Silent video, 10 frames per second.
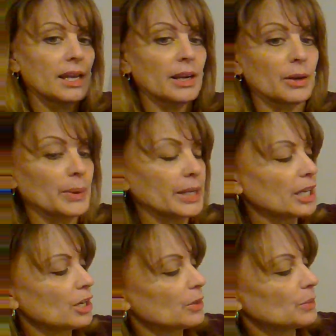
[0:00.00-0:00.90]
There we
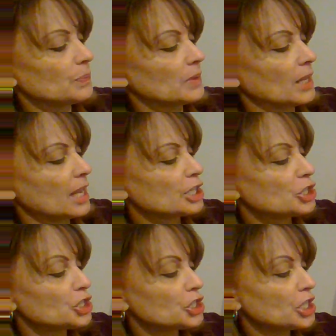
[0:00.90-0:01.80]
go.
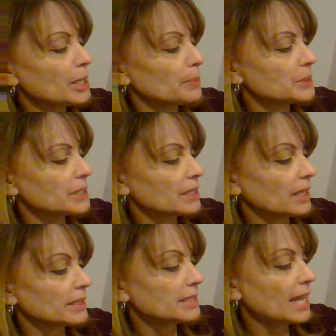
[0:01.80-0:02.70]
Ships
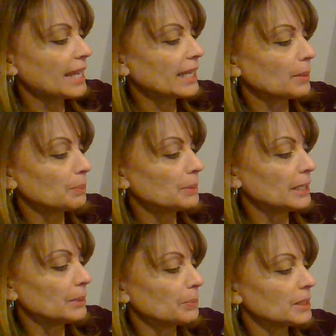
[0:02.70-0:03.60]
take
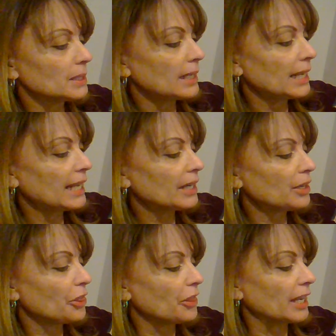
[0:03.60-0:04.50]
people and
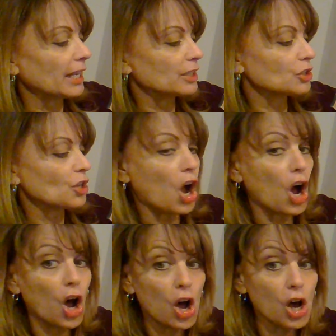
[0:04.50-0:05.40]
things
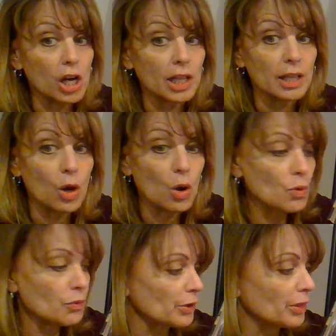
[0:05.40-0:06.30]
all
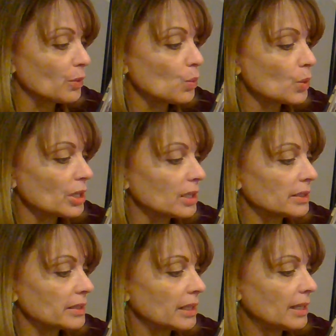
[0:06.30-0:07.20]
over the
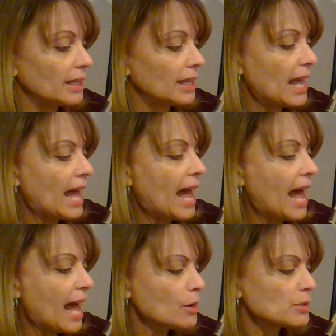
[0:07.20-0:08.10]
world.
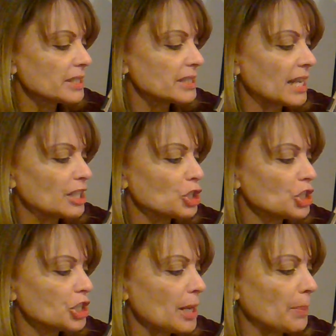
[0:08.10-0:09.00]
How does a
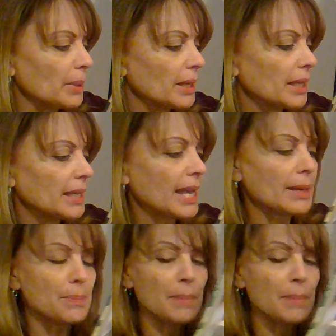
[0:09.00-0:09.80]
ship get